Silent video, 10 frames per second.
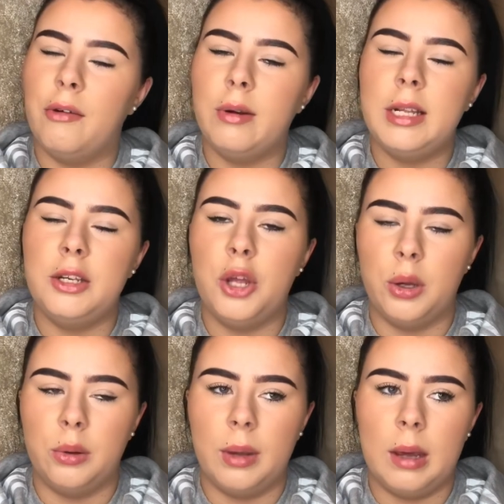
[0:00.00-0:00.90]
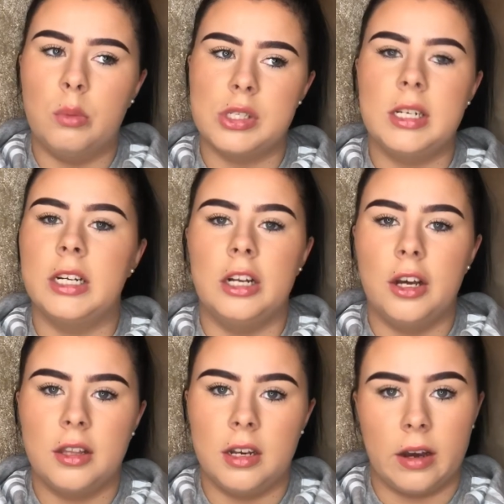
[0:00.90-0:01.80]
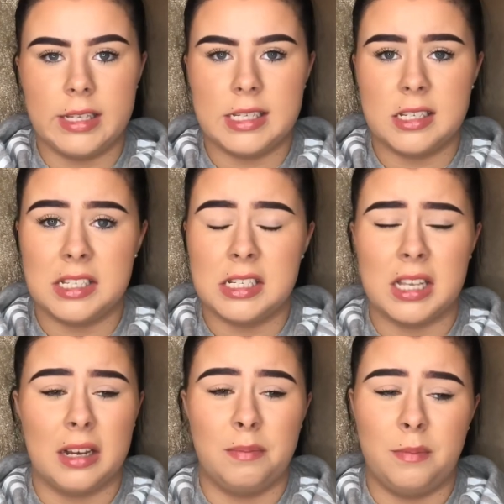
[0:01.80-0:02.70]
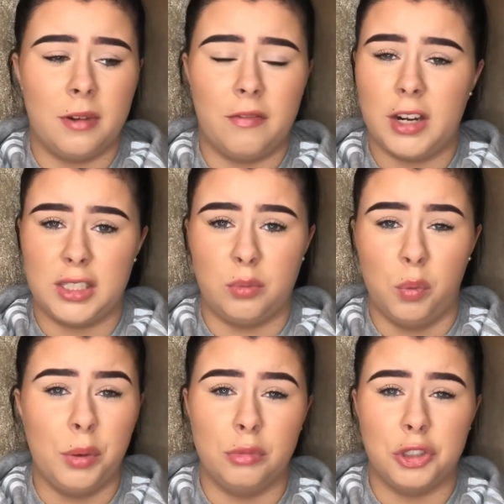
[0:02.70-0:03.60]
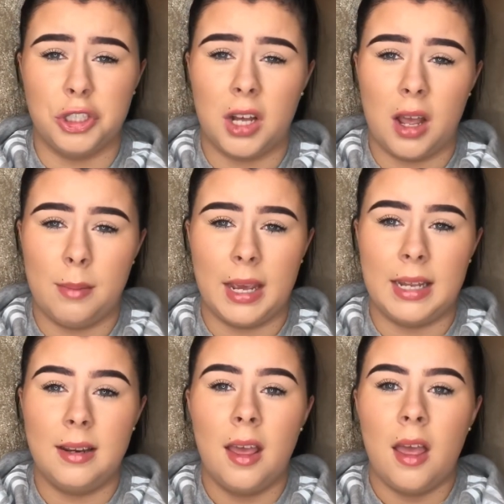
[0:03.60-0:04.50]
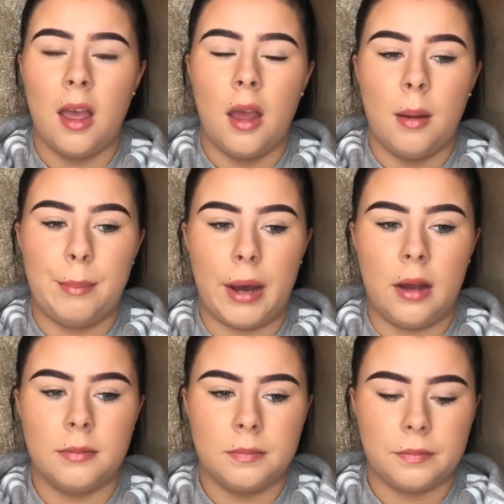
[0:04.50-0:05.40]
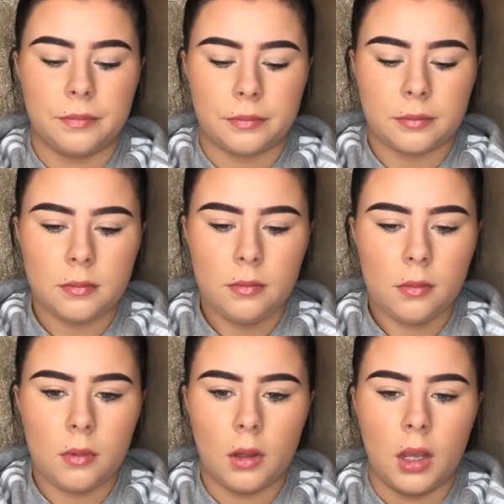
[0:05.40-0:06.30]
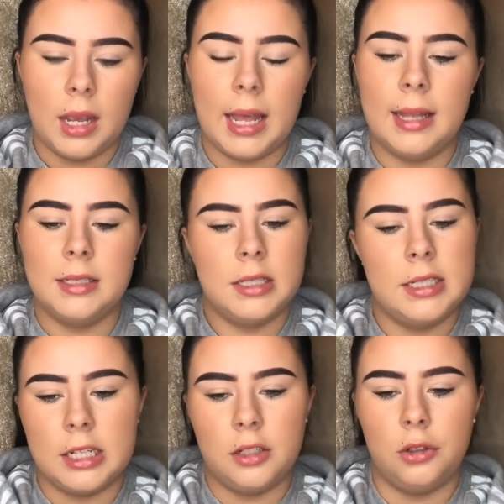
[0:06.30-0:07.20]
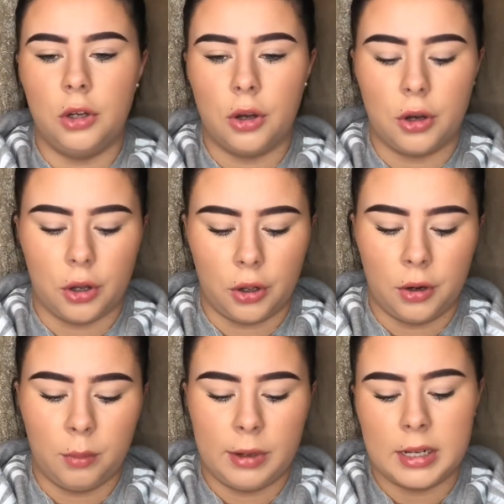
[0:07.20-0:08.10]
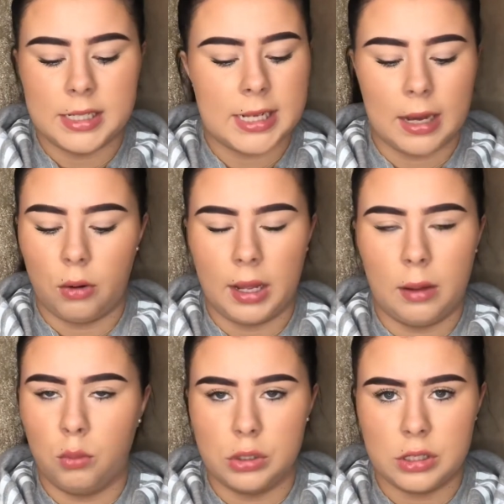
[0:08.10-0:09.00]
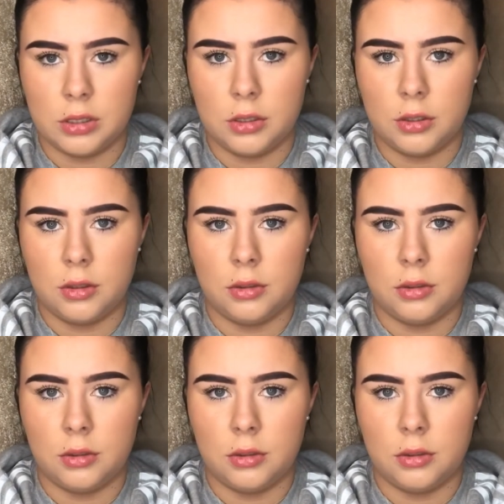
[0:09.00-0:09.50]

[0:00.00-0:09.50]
already knew it wasn't going to look the nicest because it's like a fresh wound, you know what I mean? But it didn't look good, and we could tell like it wasn't